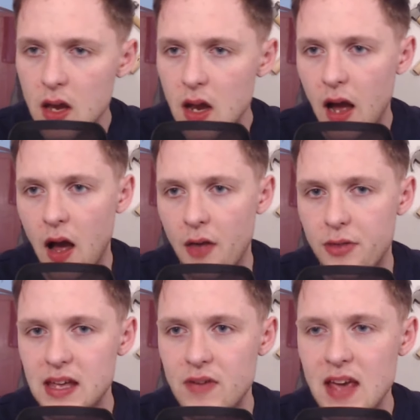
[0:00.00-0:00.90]
I
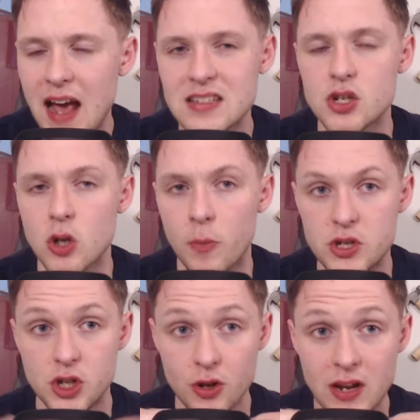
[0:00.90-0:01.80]
think if he has an
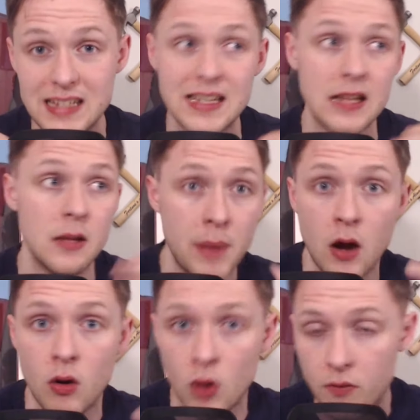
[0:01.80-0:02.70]
opportunity to get the
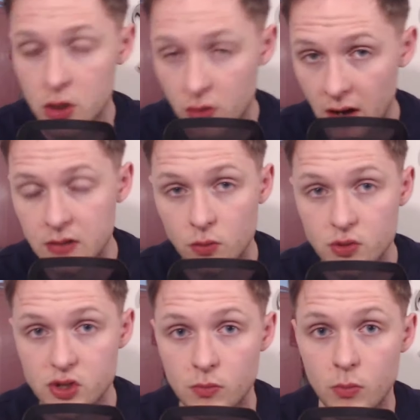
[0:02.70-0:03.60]
better of a Craig
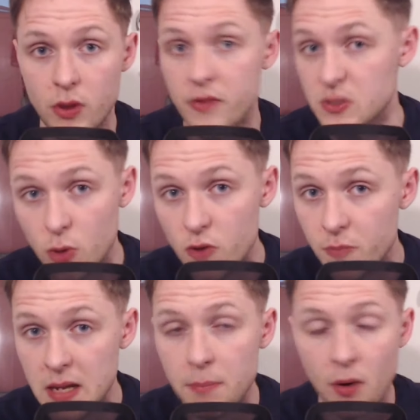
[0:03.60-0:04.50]
Dawson, whether it's
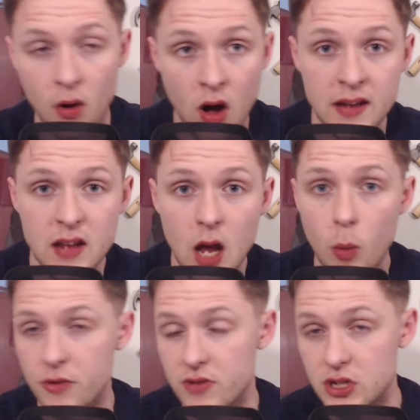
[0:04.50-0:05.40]
movement in behind,
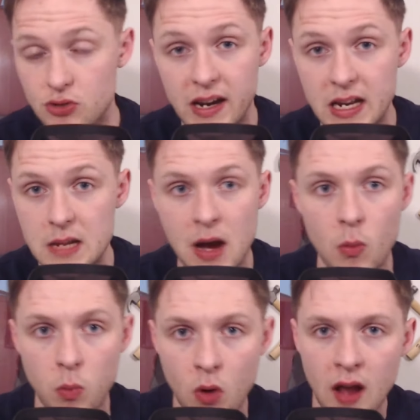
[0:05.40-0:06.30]
whether it's dragging him
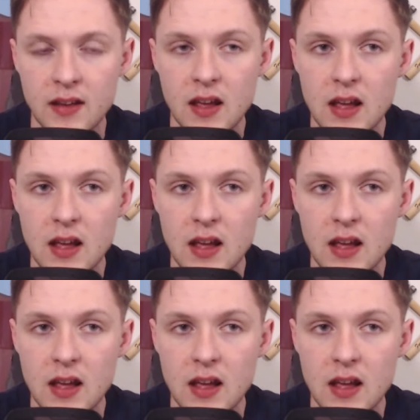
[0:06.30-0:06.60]
out wide,